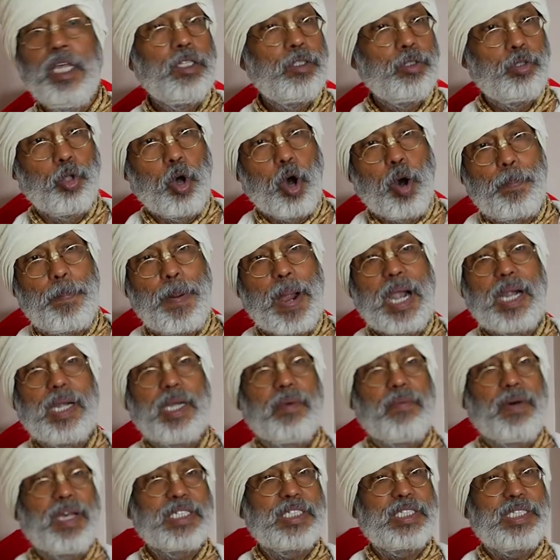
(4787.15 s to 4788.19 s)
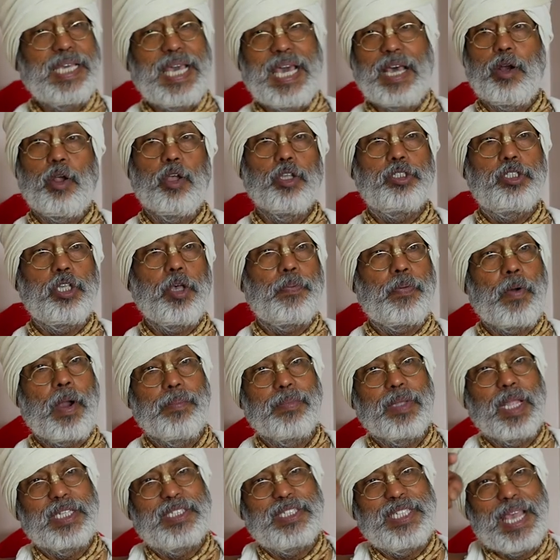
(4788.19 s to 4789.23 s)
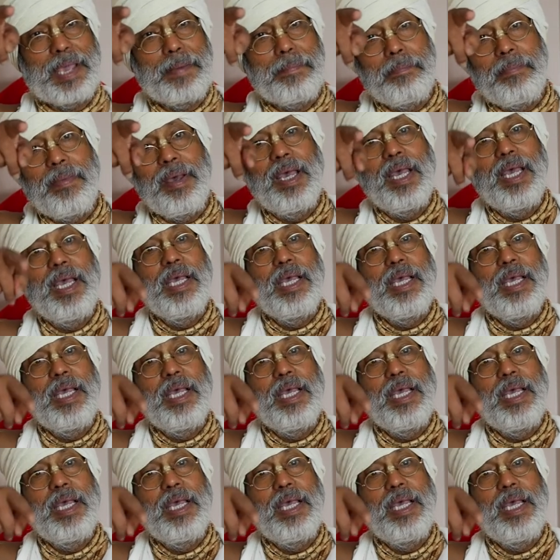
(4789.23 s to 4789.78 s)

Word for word: Though Pandavas, they are also from the same,